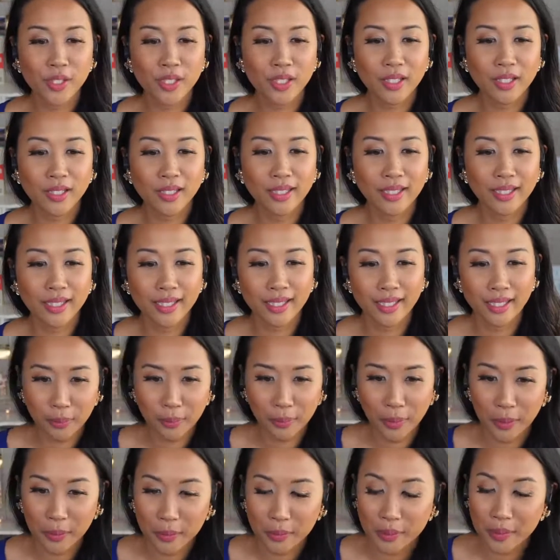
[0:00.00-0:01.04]
click to tweet
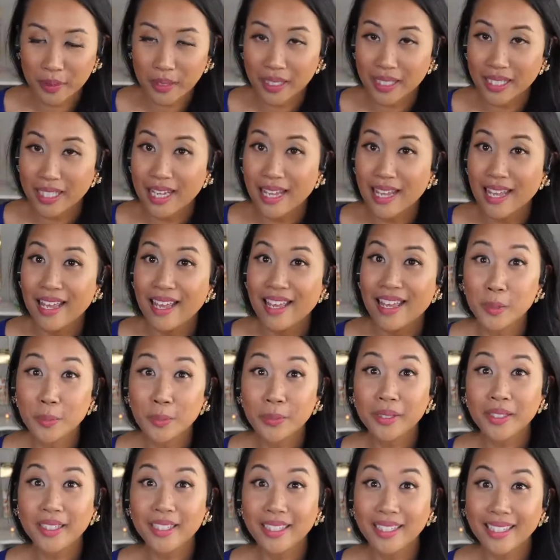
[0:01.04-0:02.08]
post.
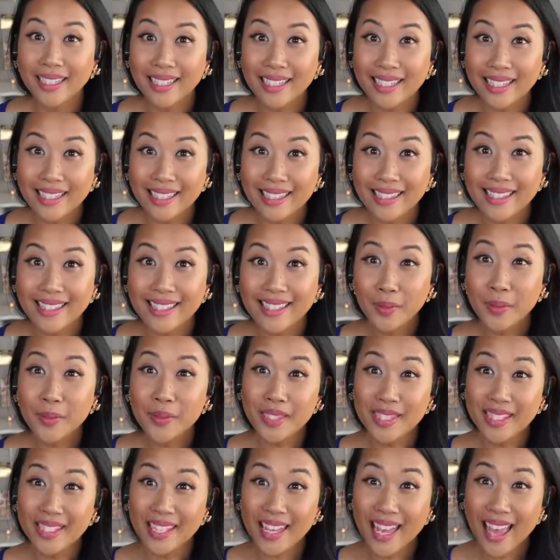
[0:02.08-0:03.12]
Super easy to
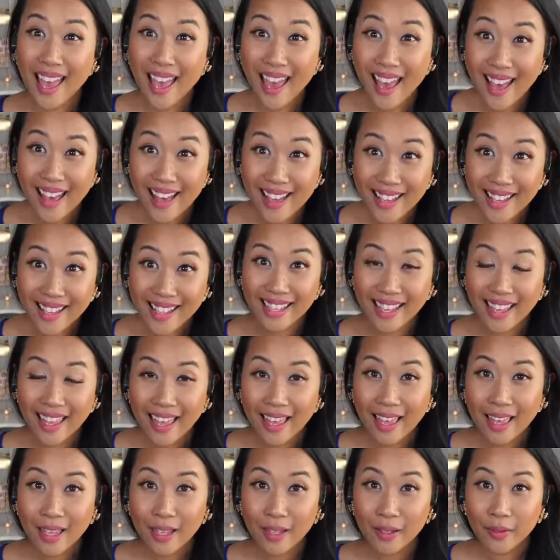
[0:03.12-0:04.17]
use. Yes.
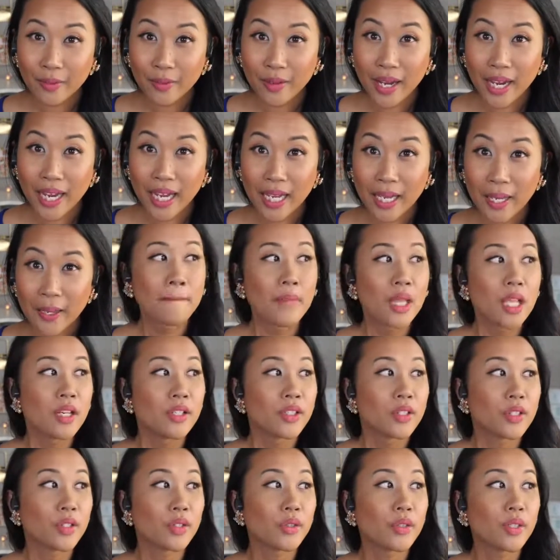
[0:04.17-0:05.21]
Right.
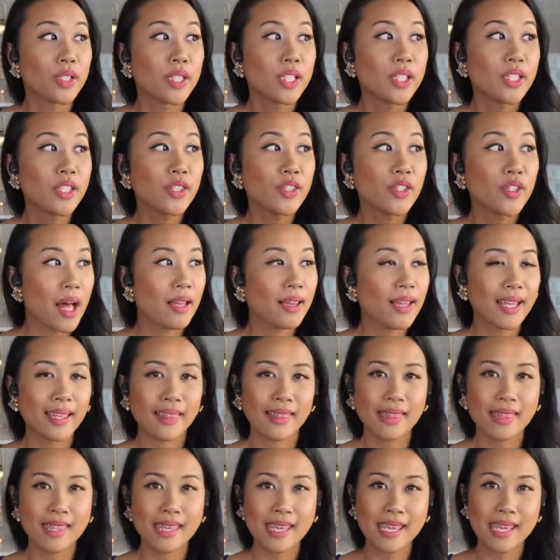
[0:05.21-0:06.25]
So let's talk about like
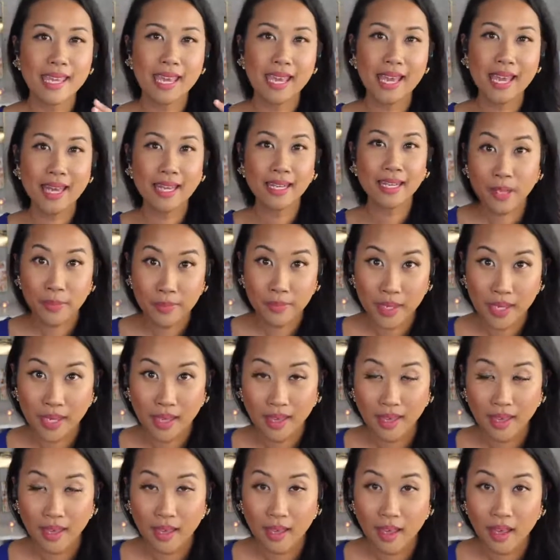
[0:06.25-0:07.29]
the
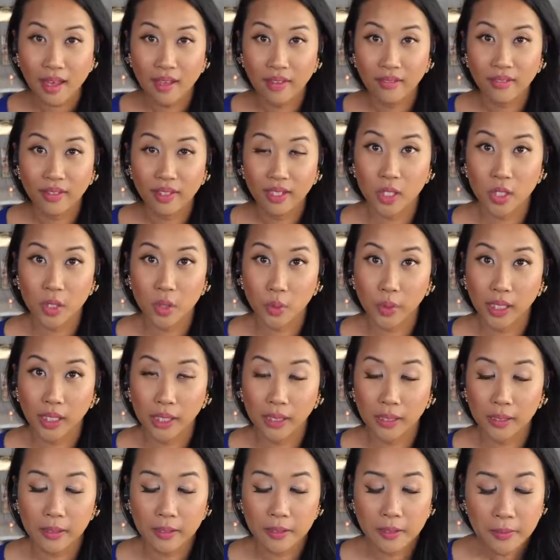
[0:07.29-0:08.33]
anatomy of a click to tweet.